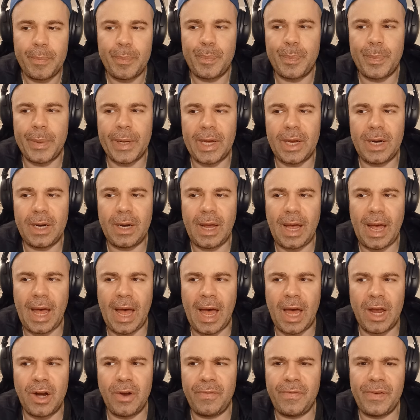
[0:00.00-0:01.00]
but
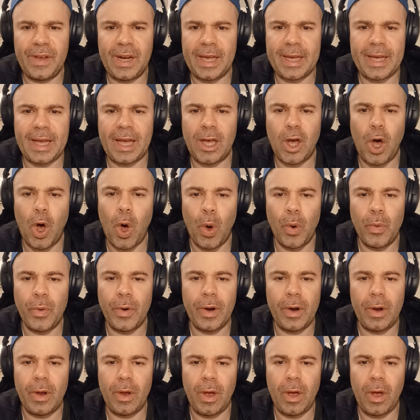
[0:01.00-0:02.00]
I don't feel like I
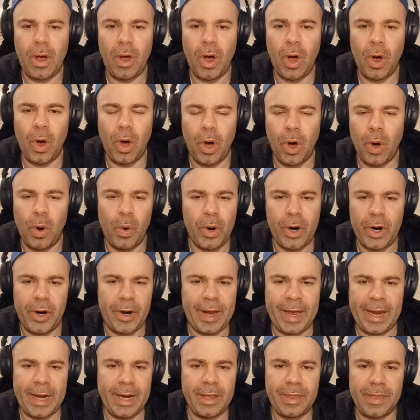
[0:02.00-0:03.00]
owe her
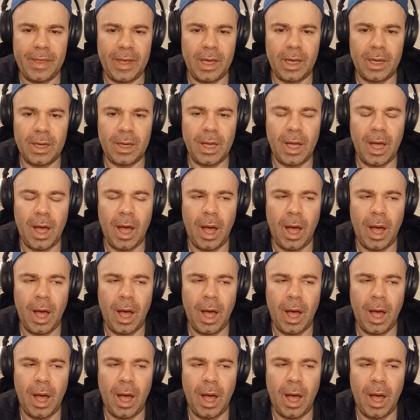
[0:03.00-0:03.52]
anything.